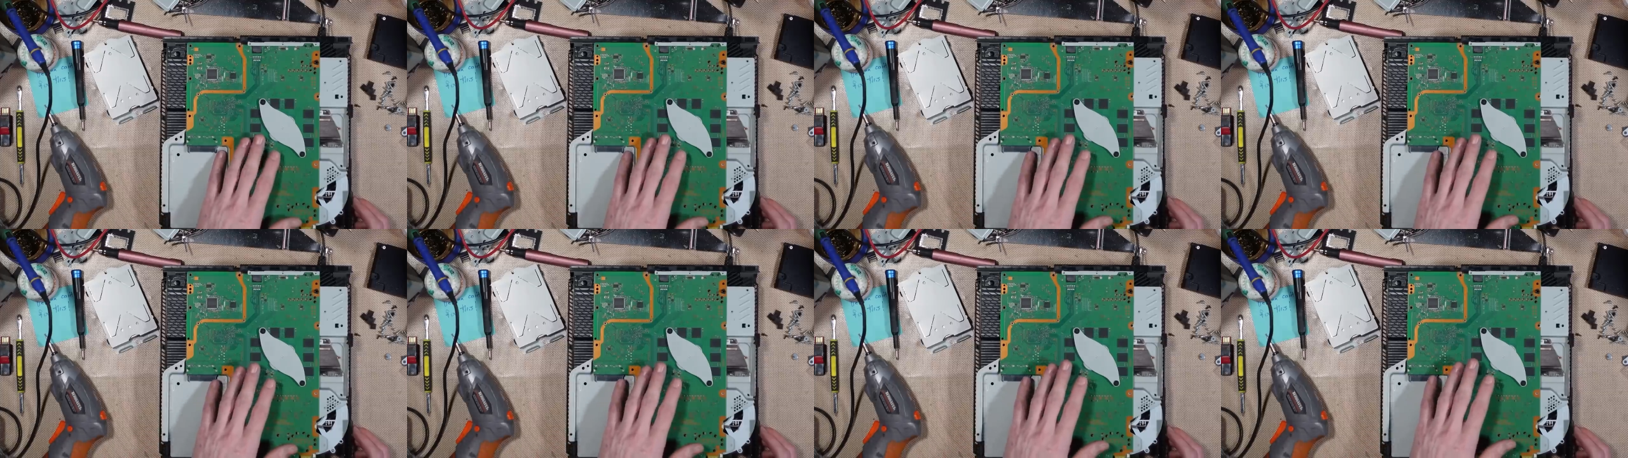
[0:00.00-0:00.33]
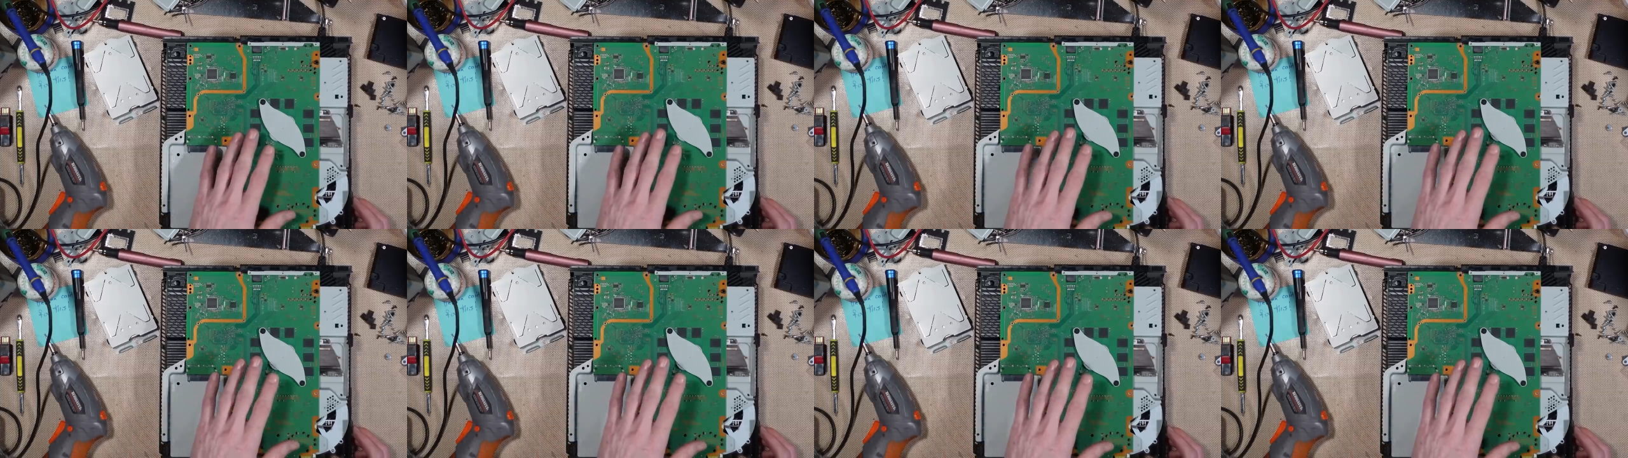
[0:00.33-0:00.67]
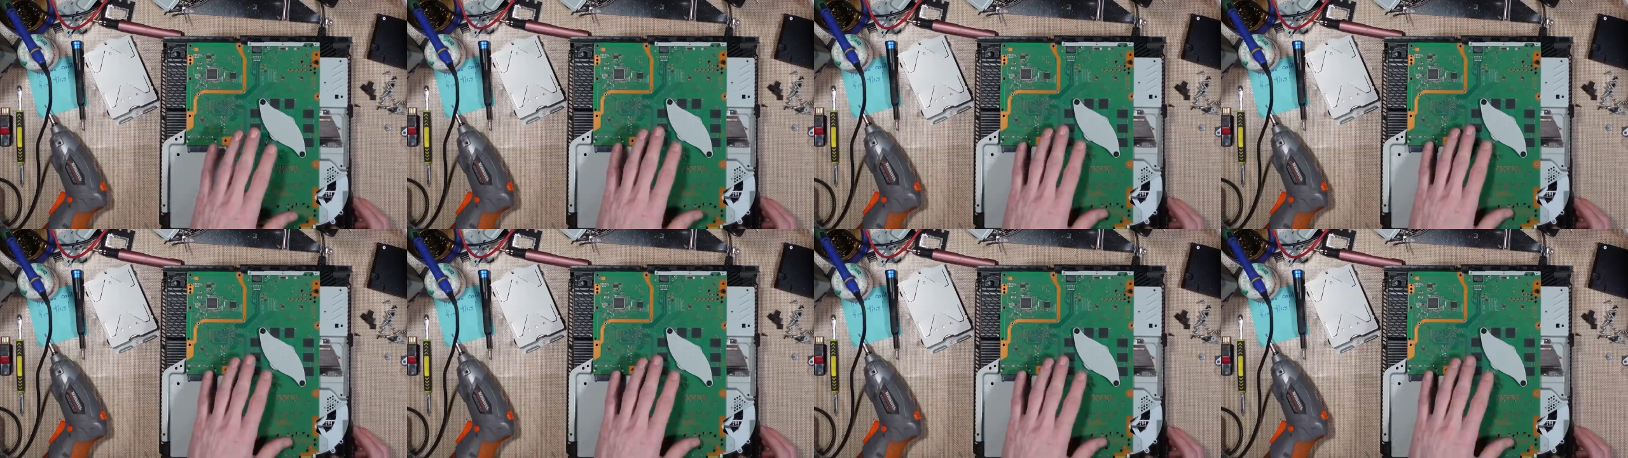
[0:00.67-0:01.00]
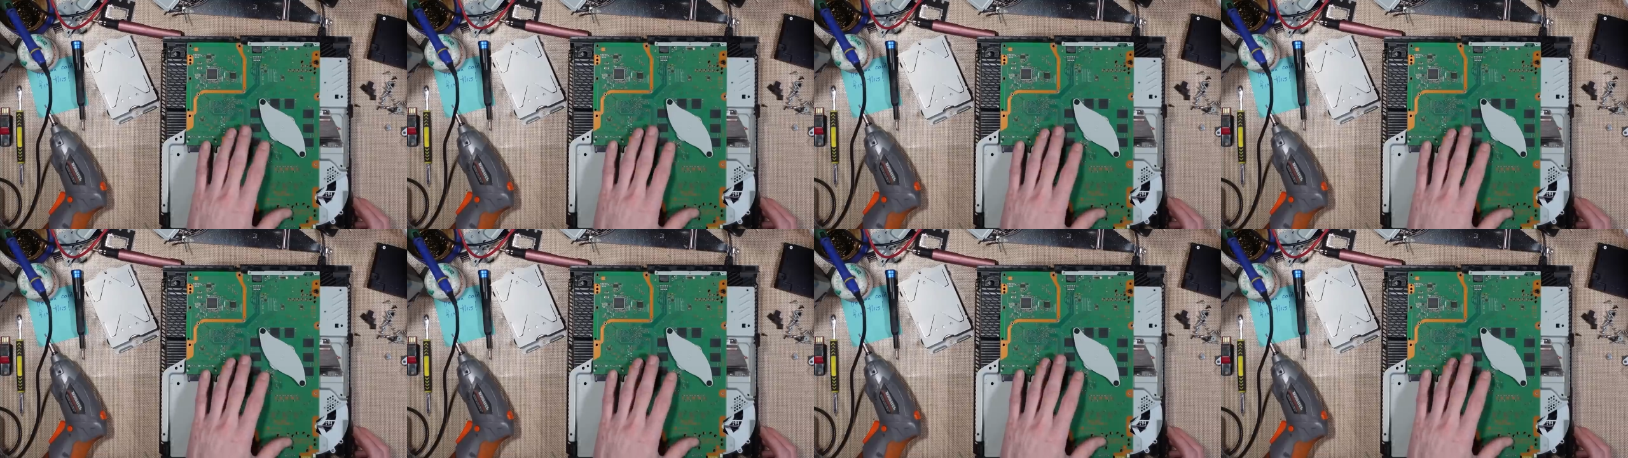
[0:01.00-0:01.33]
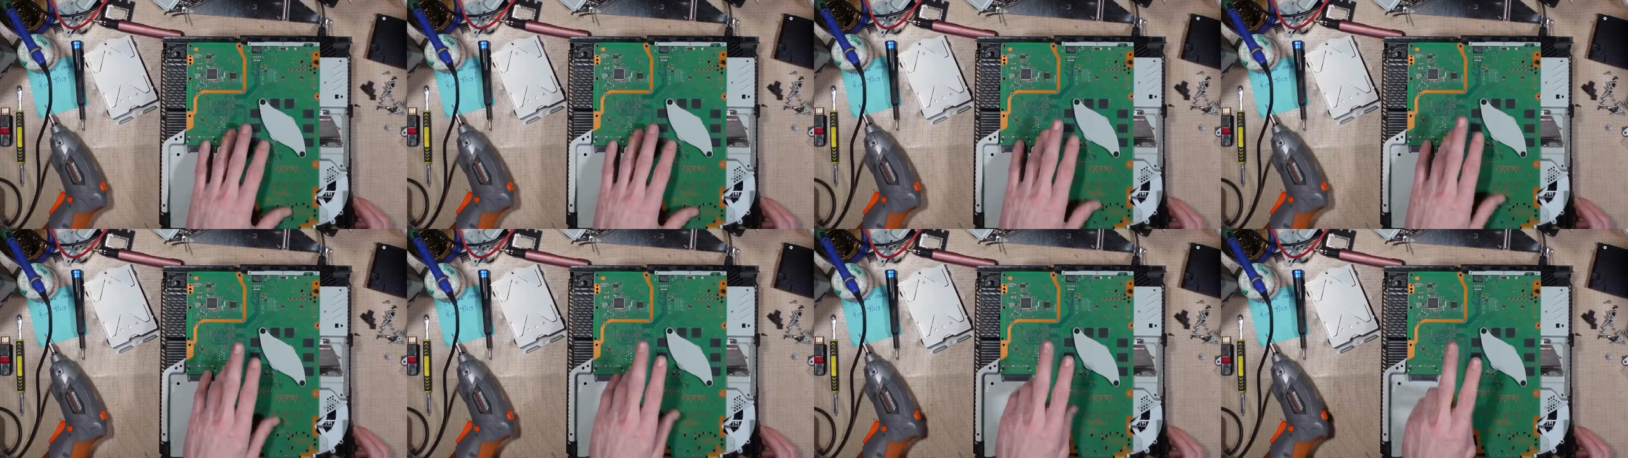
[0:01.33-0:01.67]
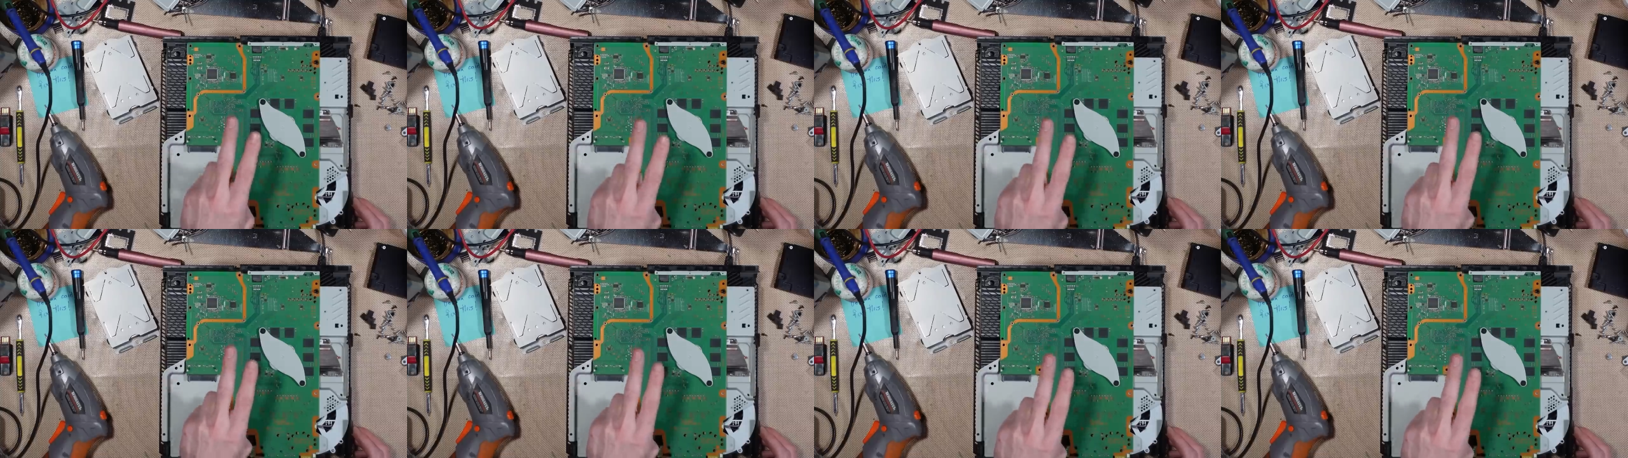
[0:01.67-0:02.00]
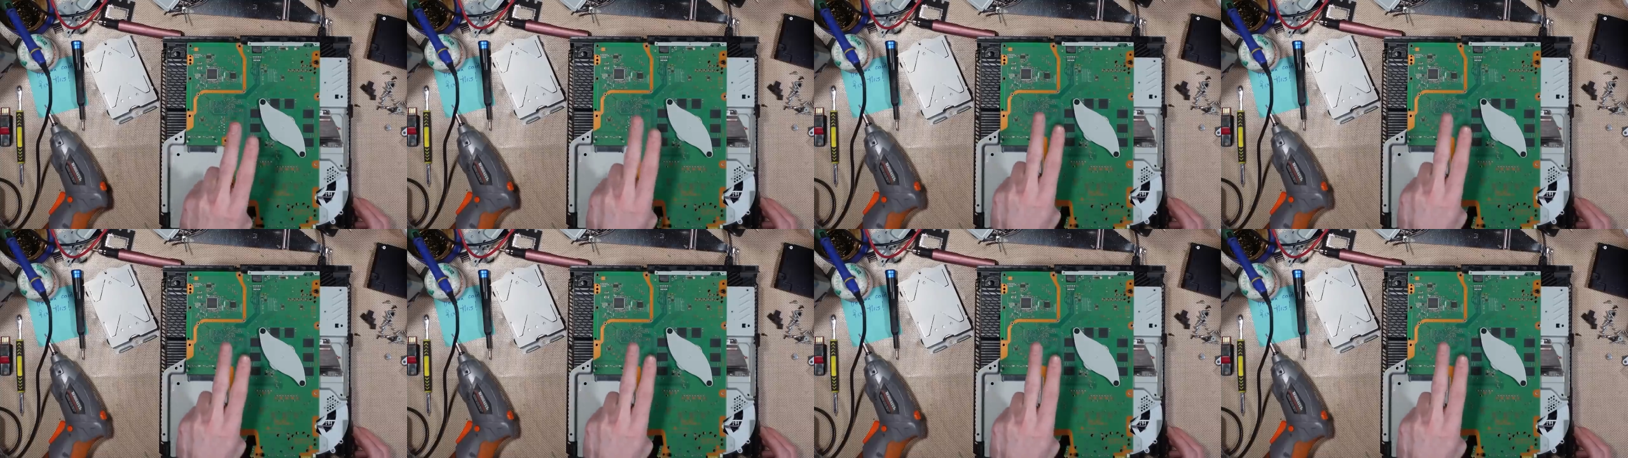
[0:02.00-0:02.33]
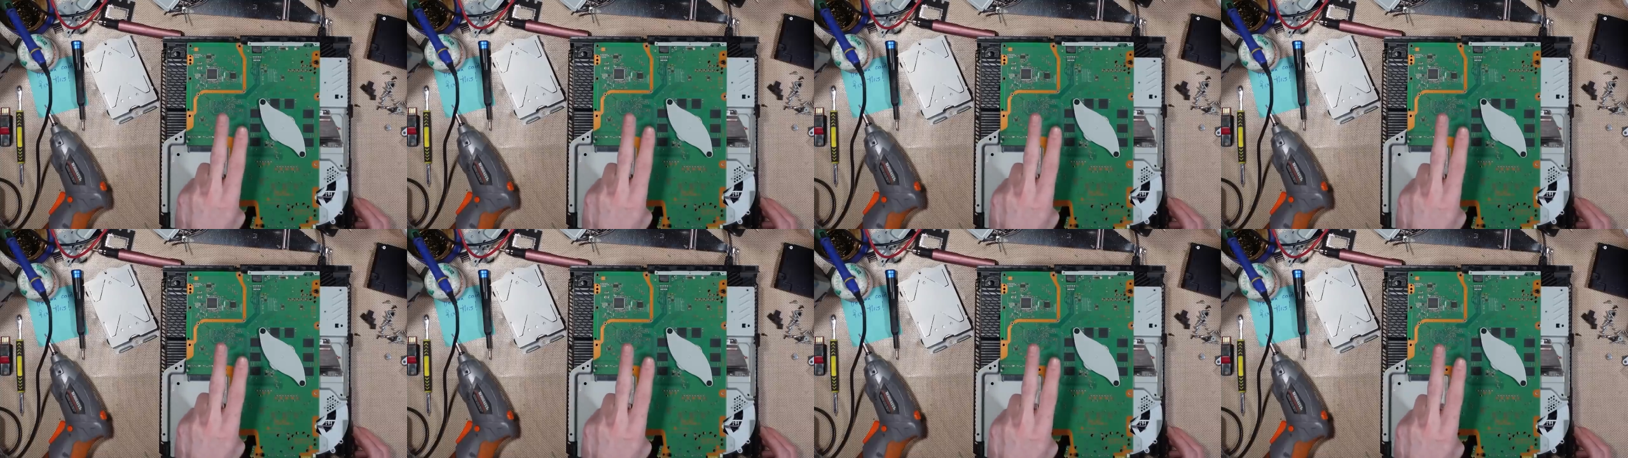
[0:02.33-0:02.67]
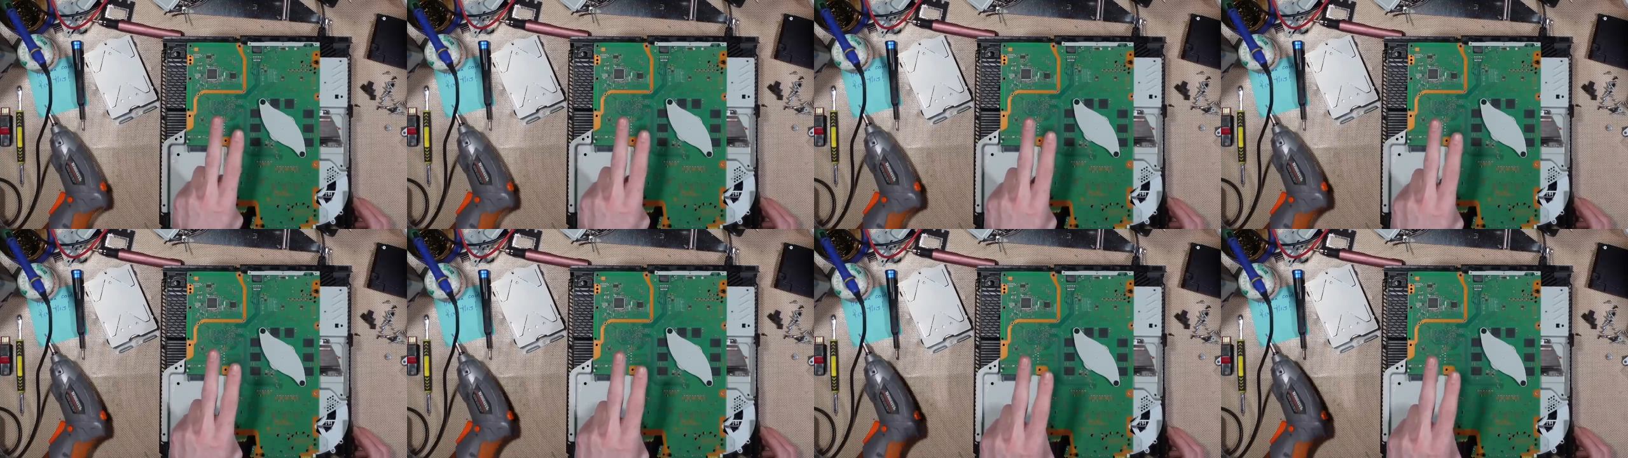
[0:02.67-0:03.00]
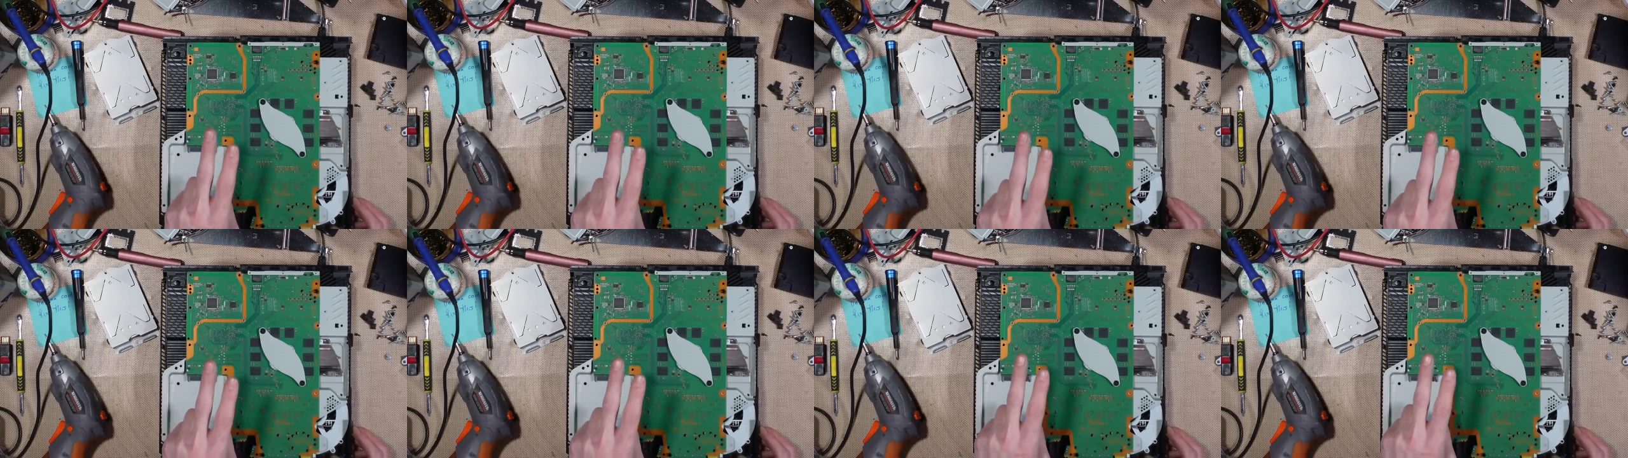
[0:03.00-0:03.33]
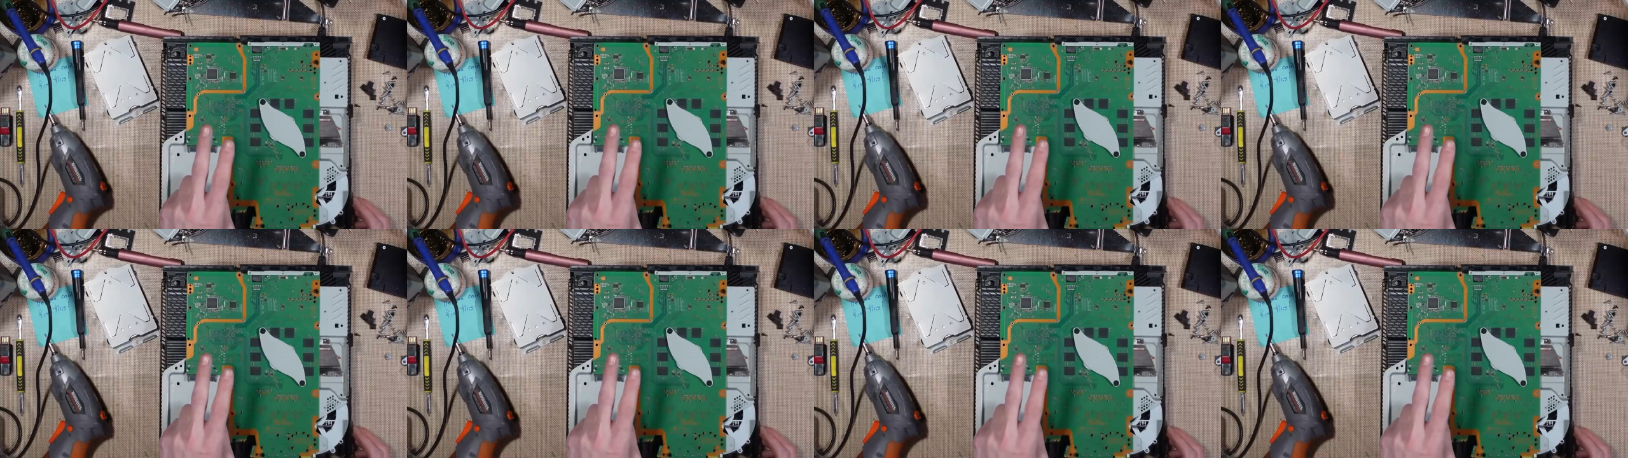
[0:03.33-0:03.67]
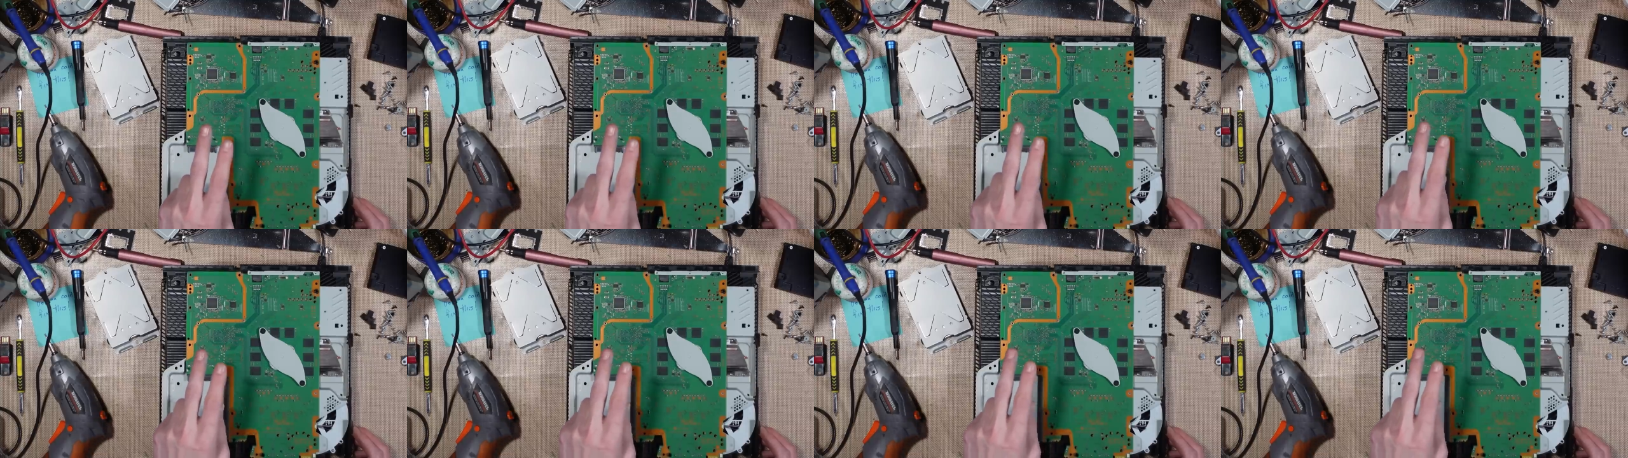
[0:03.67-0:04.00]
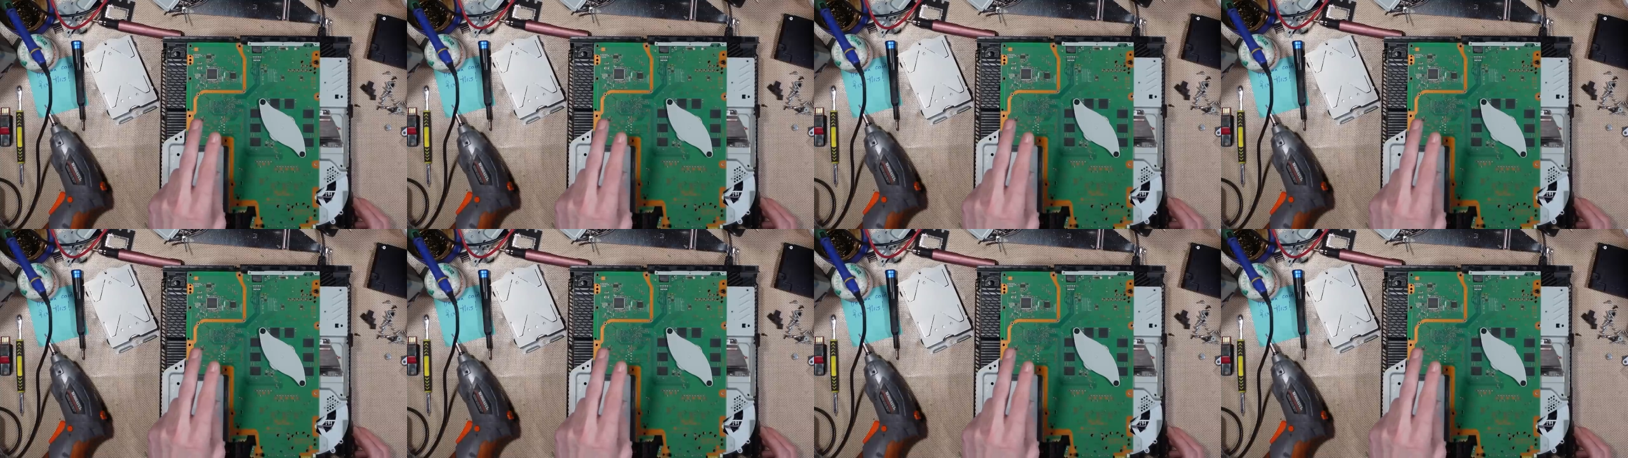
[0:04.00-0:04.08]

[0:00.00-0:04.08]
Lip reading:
(no speaker visible)